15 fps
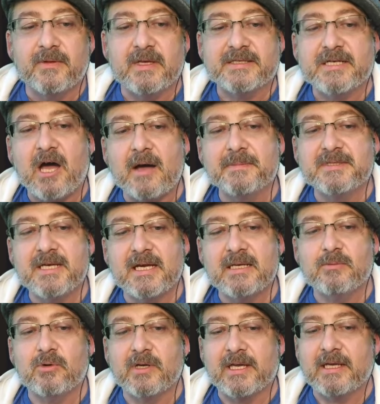the top
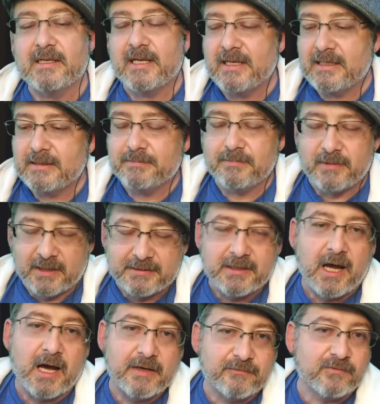10 will get a
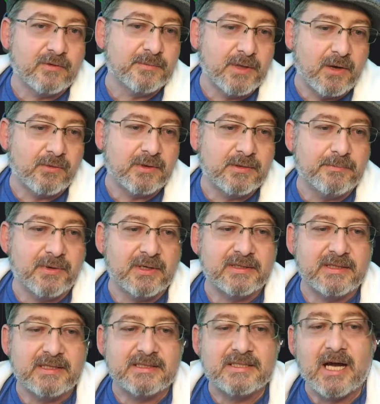nod from Jotun,
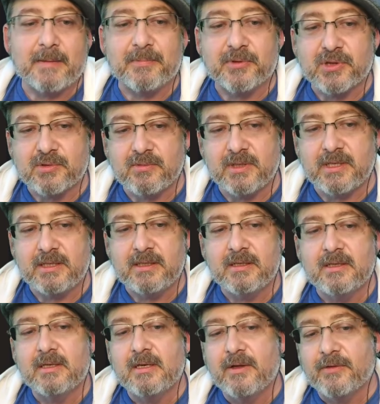but the top 3,
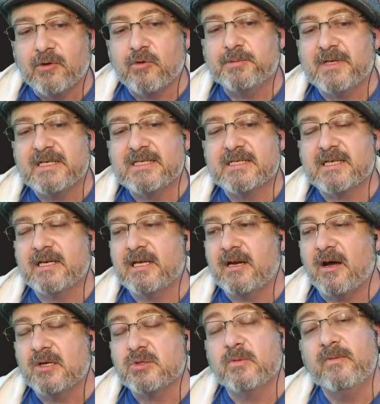third place is going to get
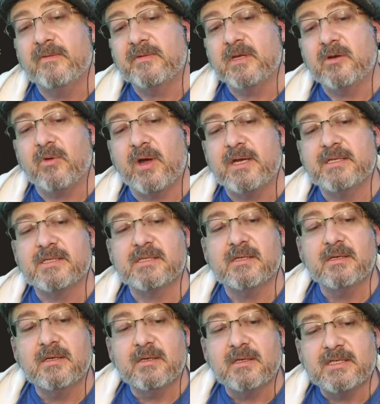150 grace,
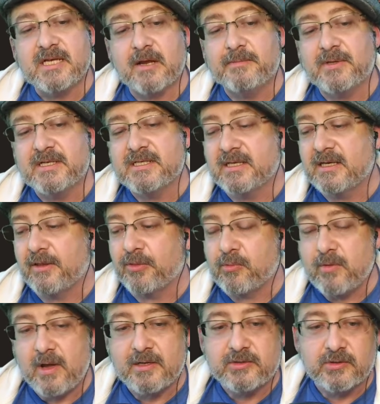second place is going to get
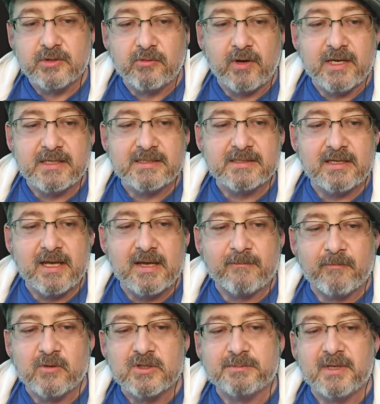300 grace,
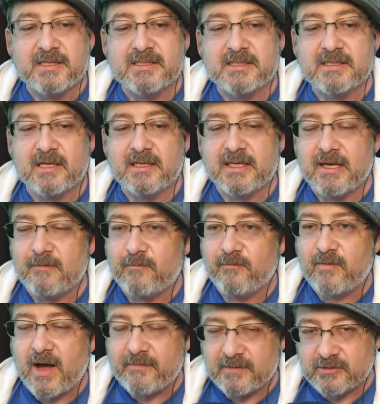and first place is going to get
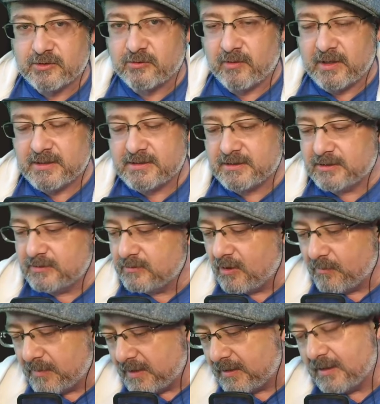500 grace. And you
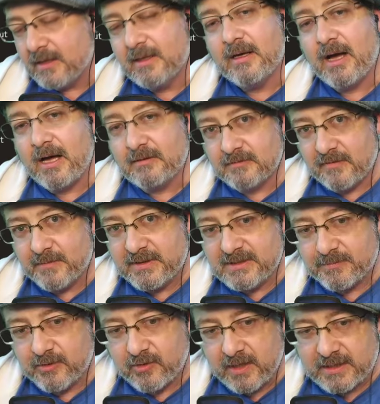know me, I love me
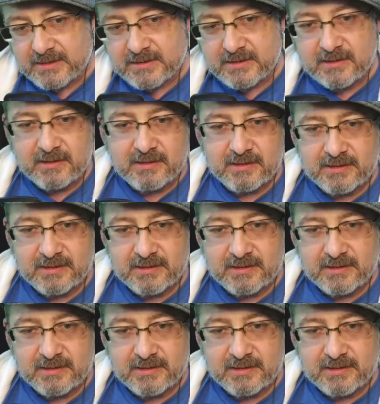some grace.